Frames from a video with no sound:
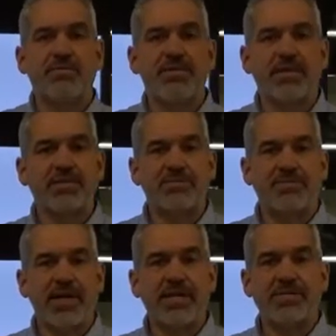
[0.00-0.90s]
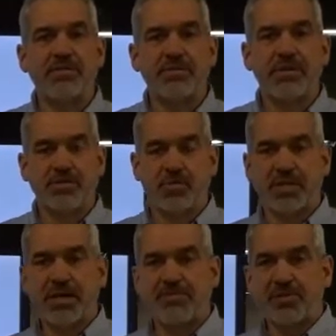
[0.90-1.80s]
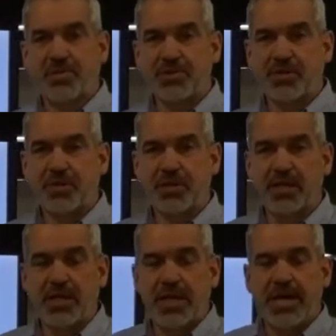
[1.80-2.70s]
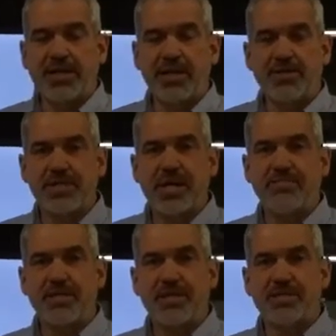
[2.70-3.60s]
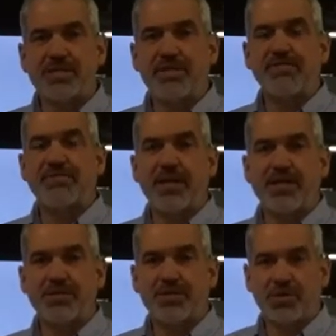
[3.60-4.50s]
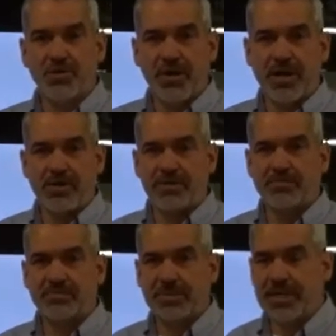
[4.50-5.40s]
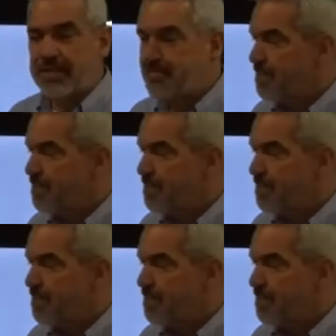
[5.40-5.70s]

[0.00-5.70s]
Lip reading: phase-to-phase, is one type of short circuit, and the other type is the phase-to-ground, okay?